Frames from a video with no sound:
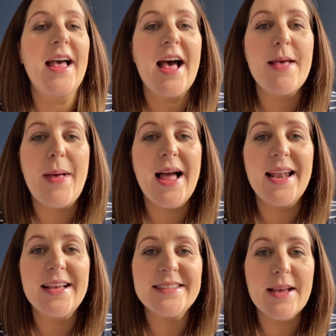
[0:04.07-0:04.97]
I'm
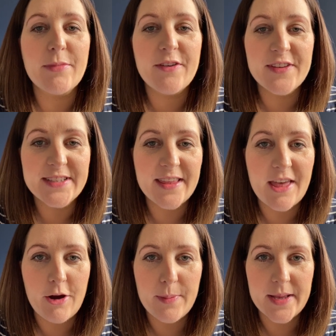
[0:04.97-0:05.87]
Alice, I'm the
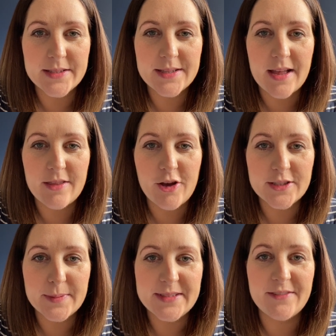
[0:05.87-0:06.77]
physiotherapist at the
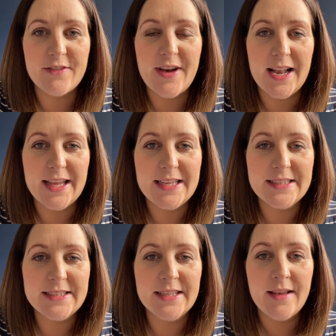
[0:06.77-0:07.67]
Hospice of the
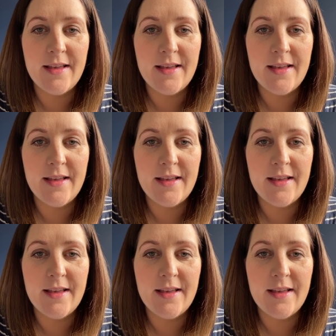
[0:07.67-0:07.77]
Valleys.